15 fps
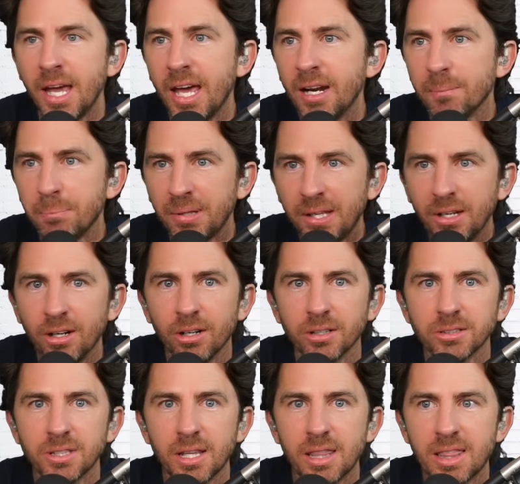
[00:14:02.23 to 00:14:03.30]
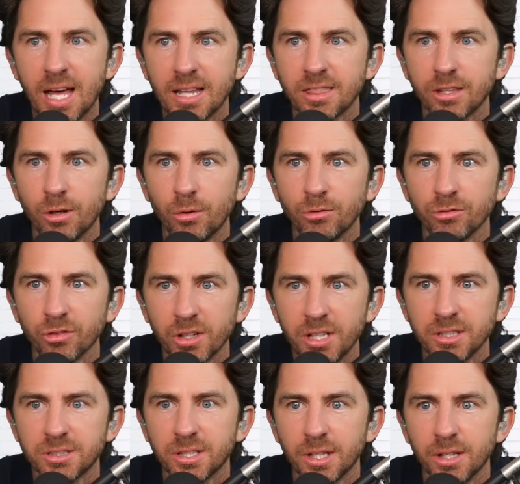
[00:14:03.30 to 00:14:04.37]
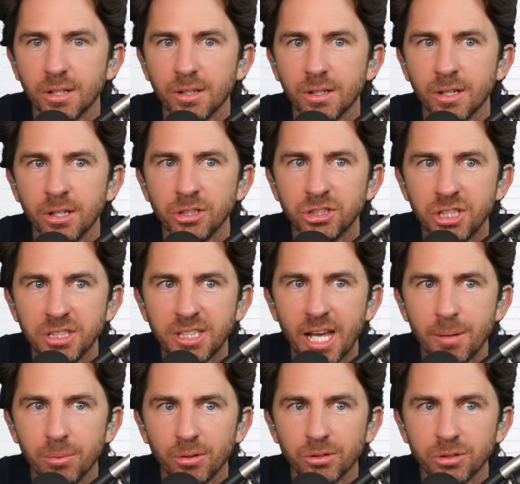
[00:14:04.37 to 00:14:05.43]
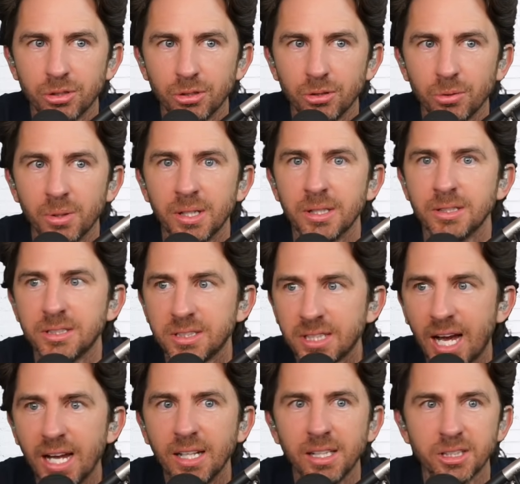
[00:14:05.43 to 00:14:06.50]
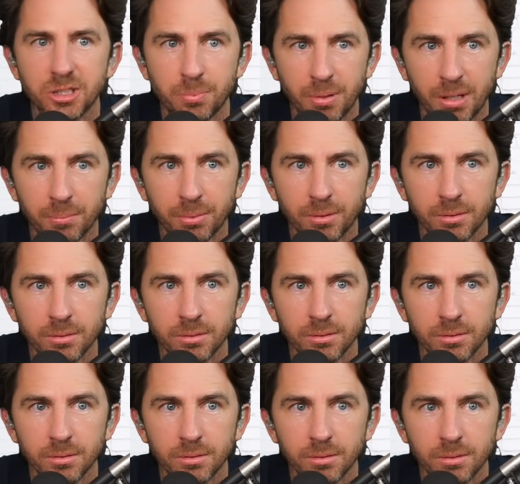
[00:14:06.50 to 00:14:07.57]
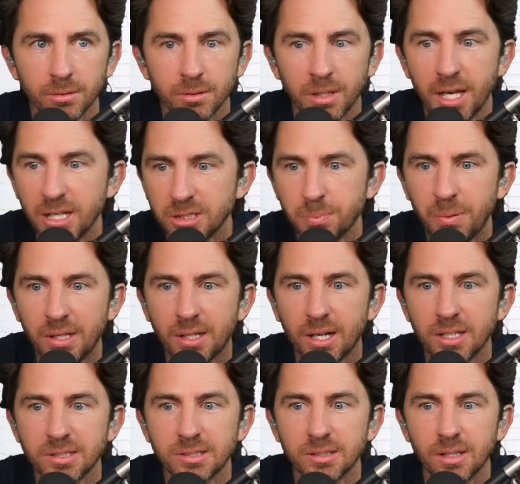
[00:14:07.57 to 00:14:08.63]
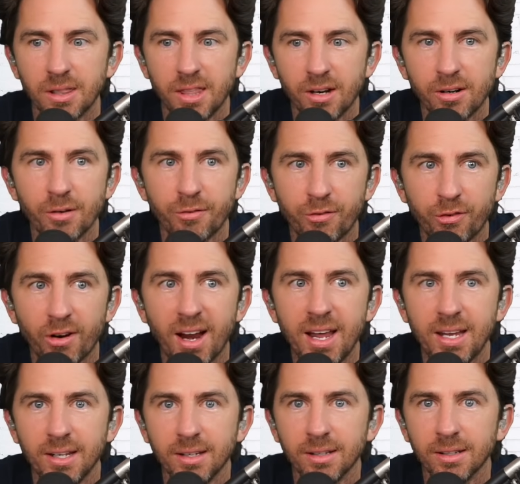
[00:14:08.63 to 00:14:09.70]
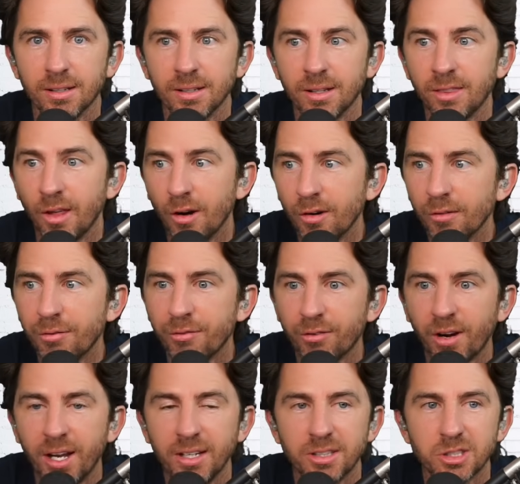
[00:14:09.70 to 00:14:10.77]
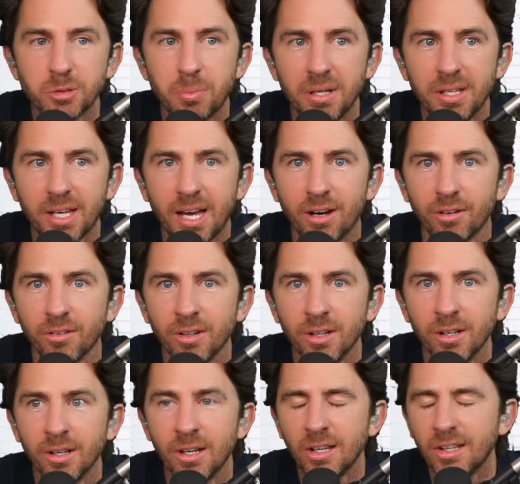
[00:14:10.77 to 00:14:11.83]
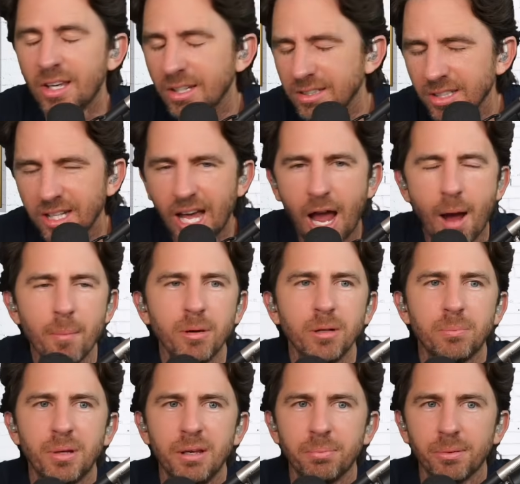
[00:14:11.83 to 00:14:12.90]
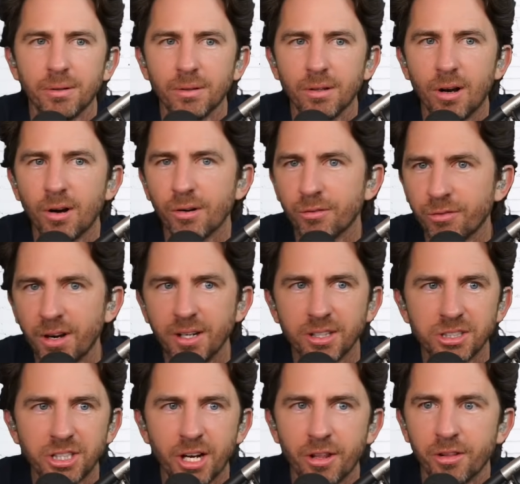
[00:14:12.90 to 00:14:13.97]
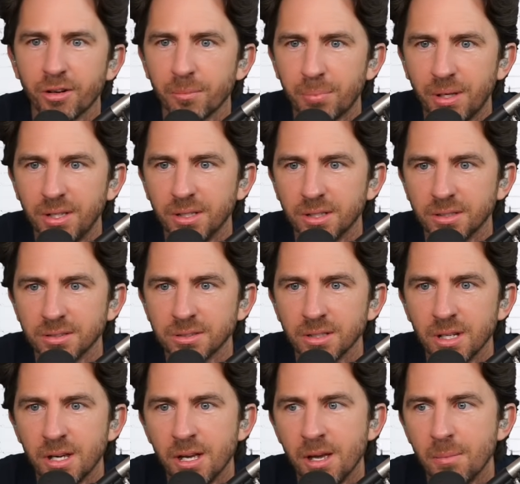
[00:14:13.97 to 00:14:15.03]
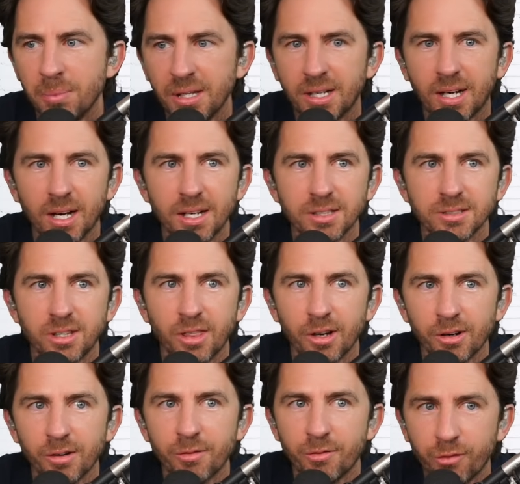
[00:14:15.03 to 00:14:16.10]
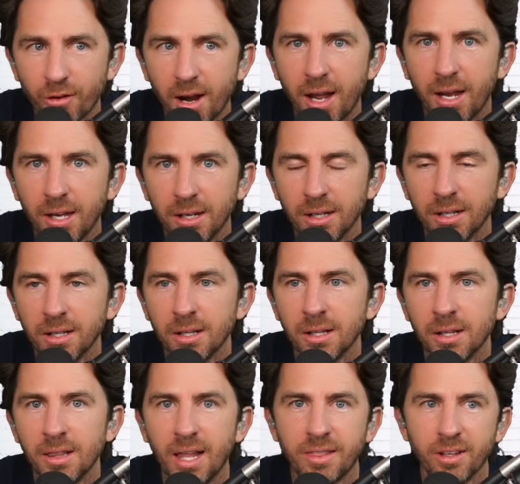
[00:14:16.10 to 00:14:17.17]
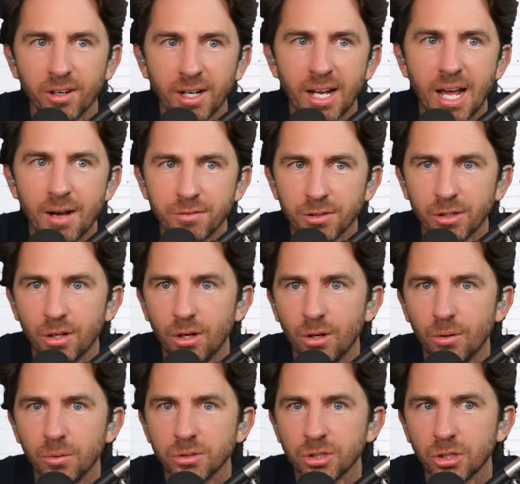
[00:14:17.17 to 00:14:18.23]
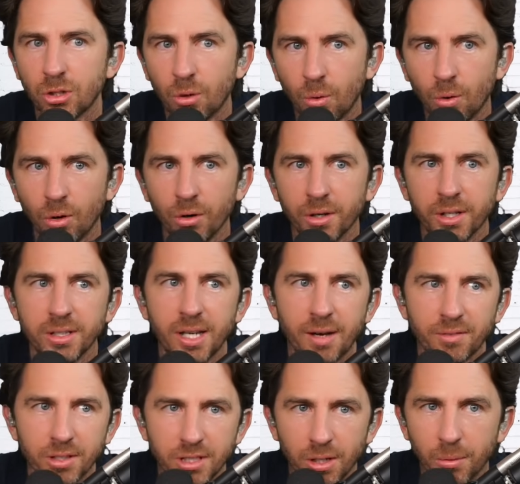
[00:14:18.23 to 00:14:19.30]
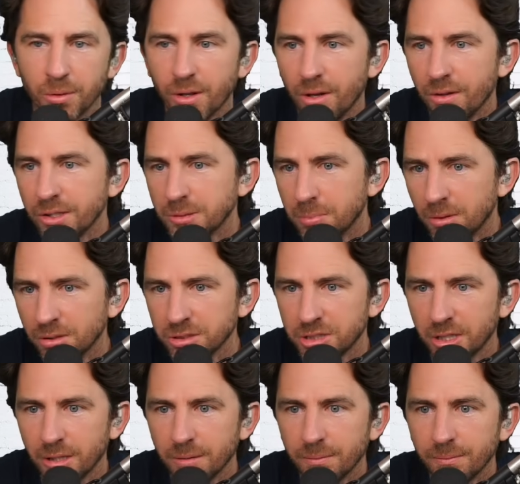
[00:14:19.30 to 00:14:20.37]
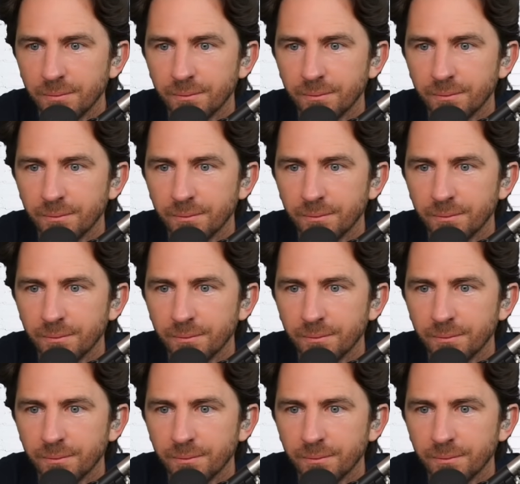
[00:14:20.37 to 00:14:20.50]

It appears that the reason she's able to silence people is because they're afraid. They're afraid to speak out. Can't tell you how many people are afraid to share their opinions because they're afraid that they're going to have to go to court and have to deal with all this bullshit.